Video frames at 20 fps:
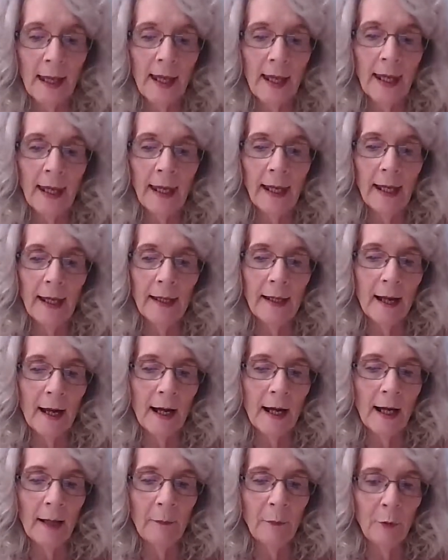and
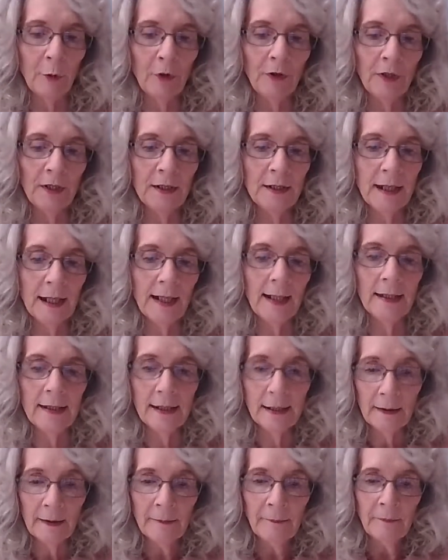I put the
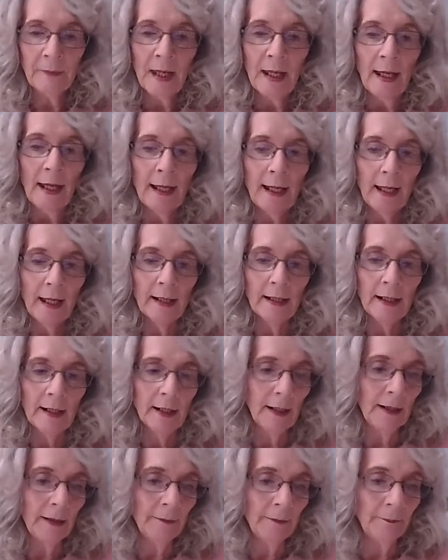date and
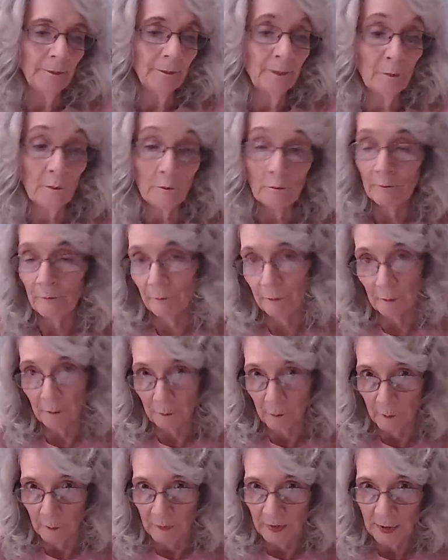
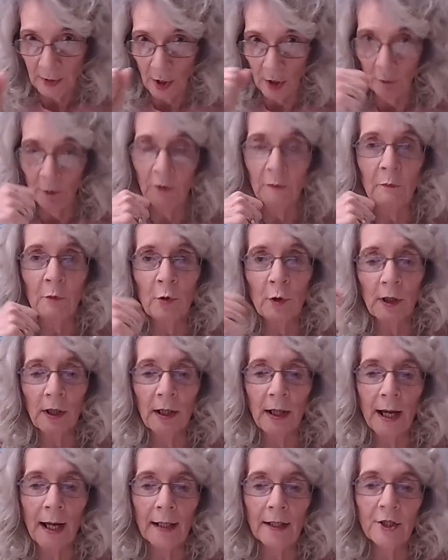start with Morning
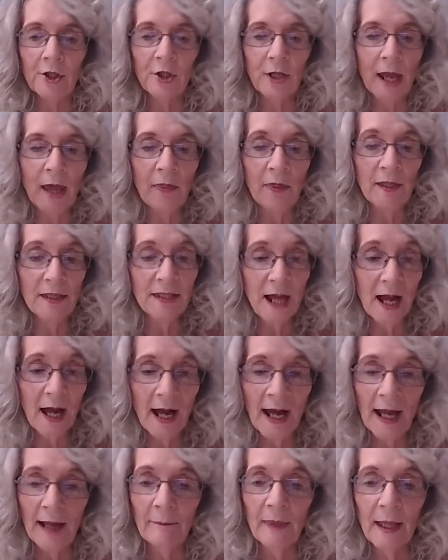Cottage and the
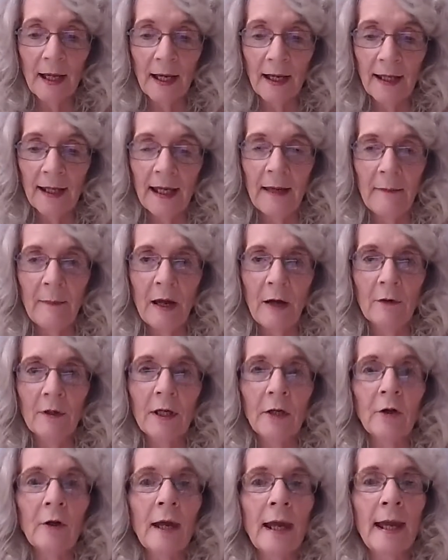time that I came out
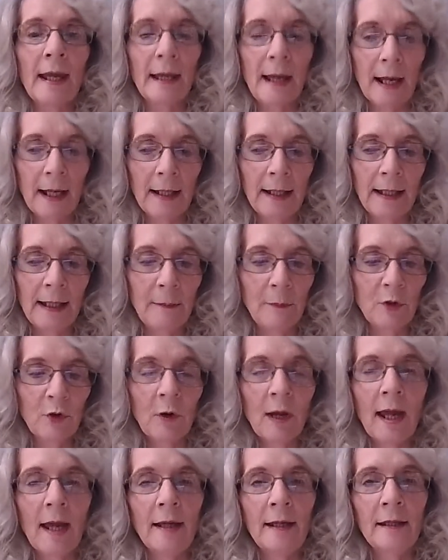here, and I keep
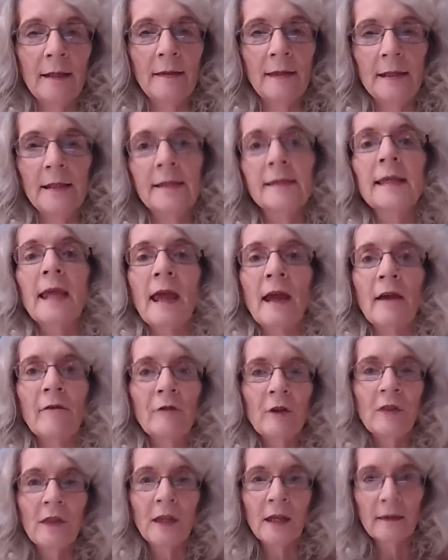tracking this,
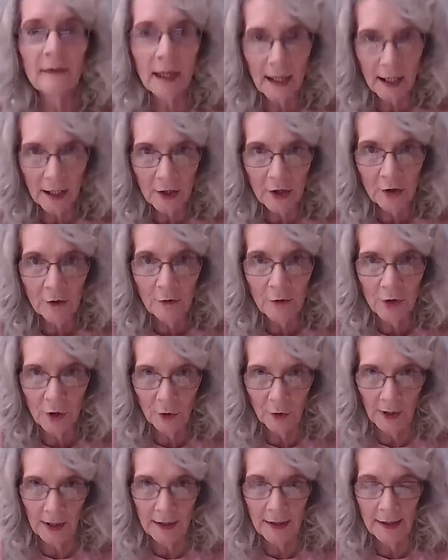everything that I do
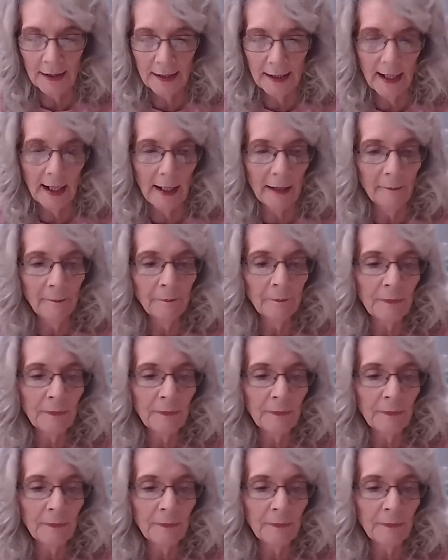during the day,